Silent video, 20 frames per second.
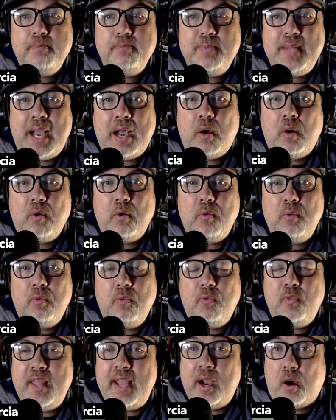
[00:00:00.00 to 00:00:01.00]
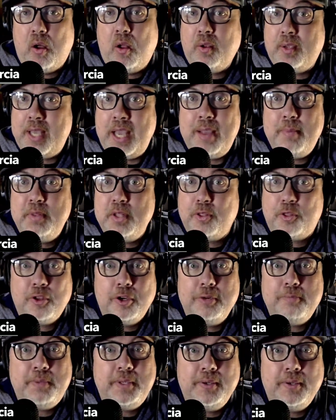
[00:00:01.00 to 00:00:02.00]
Now, they all came in the
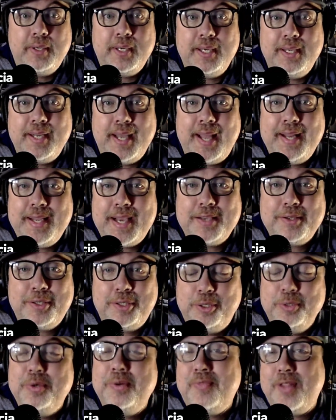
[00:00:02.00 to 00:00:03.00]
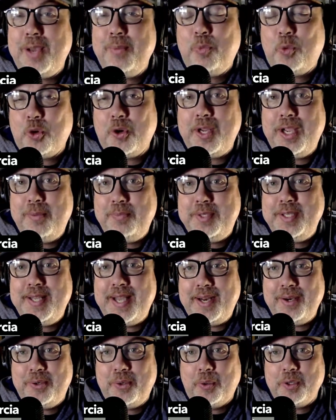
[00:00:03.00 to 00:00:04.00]
third period, and yes, 2 of them were empty
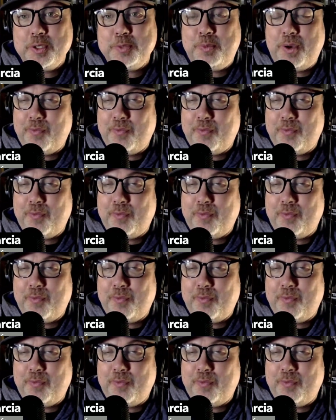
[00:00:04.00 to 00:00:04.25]
net goals.